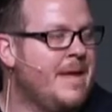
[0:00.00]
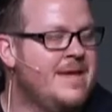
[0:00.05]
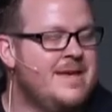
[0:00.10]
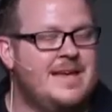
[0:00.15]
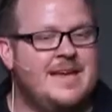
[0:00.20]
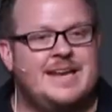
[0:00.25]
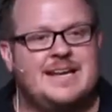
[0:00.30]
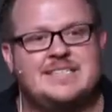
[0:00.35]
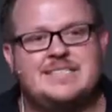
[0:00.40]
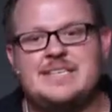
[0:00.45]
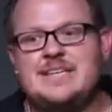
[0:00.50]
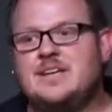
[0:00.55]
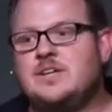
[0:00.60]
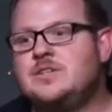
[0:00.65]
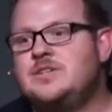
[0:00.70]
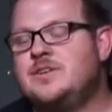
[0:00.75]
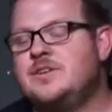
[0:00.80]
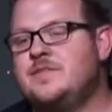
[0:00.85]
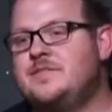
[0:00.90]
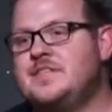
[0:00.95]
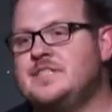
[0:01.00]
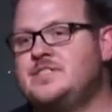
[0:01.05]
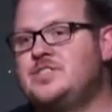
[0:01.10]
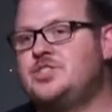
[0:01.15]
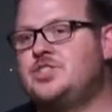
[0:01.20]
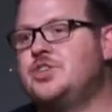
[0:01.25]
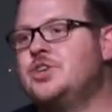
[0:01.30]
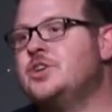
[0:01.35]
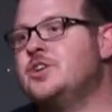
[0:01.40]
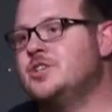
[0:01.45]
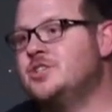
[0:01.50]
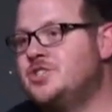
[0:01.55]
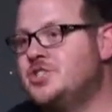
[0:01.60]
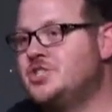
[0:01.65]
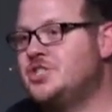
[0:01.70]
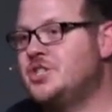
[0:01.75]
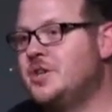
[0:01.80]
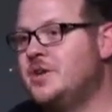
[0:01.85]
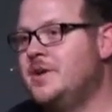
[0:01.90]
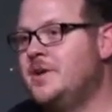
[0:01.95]
And as an elder of this church,
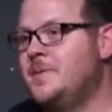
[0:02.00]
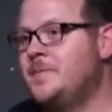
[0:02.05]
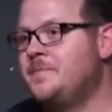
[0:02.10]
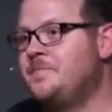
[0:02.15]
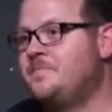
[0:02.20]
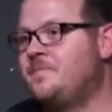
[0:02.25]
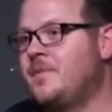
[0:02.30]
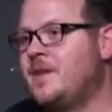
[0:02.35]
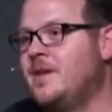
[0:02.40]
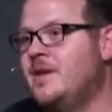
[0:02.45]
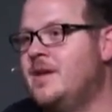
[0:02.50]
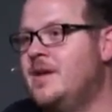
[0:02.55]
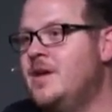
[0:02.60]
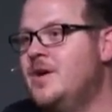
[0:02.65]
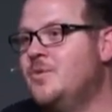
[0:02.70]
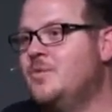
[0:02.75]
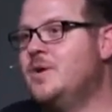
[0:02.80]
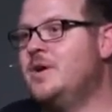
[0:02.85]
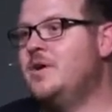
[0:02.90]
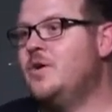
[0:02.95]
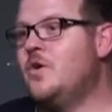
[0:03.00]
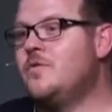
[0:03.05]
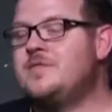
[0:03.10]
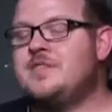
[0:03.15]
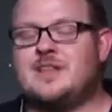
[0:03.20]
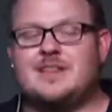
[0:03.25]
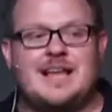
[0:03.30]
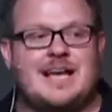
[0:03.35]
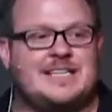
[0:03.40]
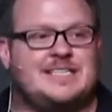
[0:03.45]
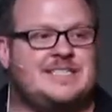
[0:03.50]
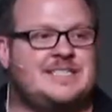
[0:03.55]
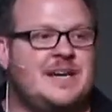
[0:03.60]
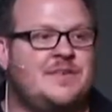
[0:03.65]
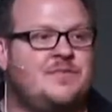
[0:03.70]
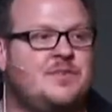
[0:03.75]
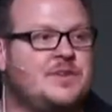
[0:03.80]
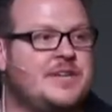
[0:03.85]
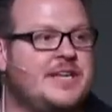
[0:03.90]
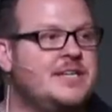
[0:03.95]
where over the last
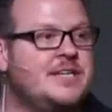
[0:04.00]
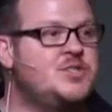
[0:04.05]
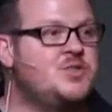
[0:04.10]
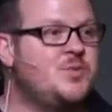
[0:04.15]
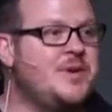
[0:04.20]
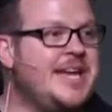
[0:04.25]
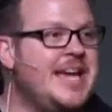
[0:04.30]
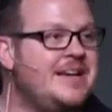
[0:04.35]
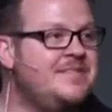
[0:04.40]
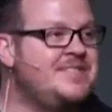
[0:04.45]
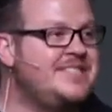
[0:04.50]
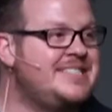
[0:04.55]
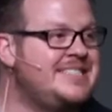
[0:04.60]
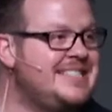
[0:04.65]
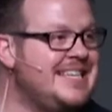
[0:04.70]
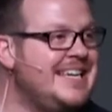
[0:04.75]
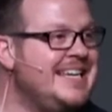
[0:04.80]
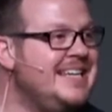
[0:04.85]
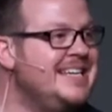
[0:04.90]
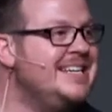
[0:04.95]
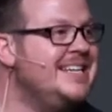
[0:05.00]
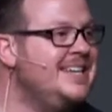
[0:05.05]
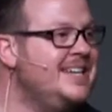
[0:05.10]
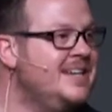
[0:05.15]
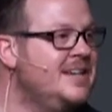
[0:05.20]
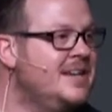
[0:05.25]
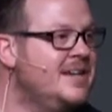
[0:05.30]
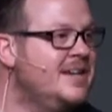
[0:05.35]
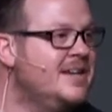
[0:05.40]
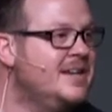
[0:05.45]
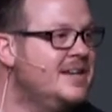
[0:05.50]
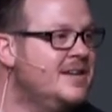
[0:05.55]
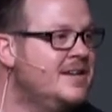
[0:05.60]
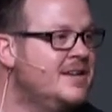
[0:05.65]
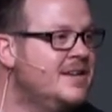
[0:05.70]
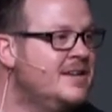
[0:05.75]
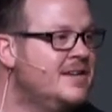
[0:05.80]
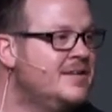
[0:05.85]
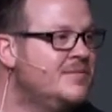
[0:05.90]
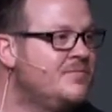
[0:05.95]
several years we have seen
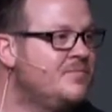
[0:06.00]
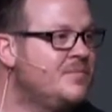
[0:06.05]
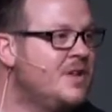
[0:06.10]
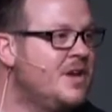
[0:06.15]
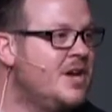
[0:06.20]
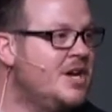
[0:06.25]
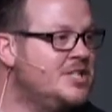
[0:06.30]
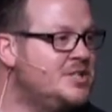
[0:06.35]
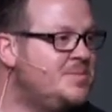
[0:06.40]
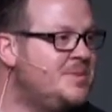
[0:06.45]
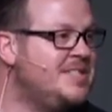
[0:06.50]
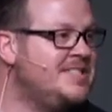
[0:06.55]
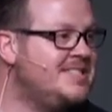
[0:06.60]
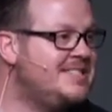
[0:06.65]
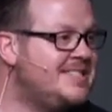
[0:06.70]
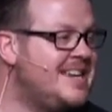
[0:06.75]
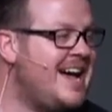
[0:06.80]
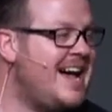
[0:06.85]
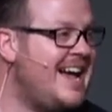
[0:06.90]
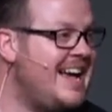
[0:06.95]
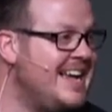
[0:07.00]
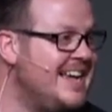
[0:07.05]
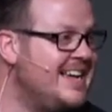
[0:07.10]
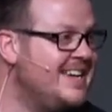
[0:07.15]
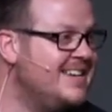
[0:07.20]
husbands die,